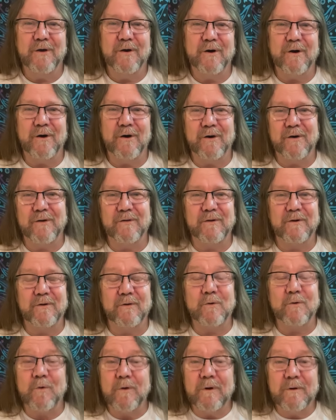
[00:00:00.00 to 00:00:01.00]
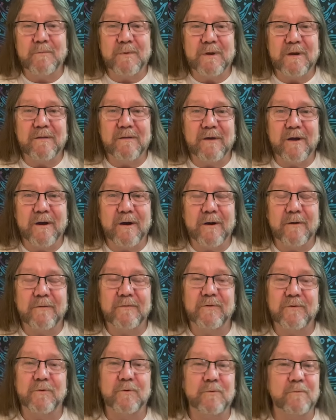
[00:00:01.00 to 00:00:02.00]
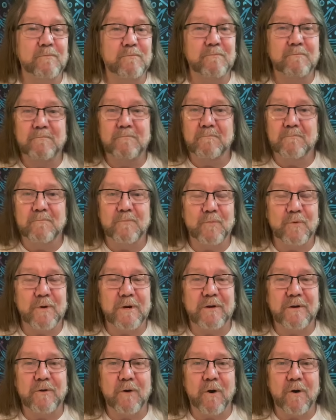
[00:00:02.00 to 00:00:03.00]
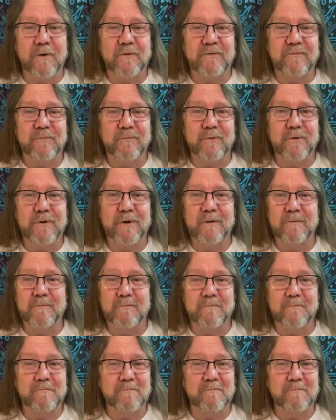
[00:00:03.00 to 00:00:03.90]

uh, that are going to be there to read cards for you,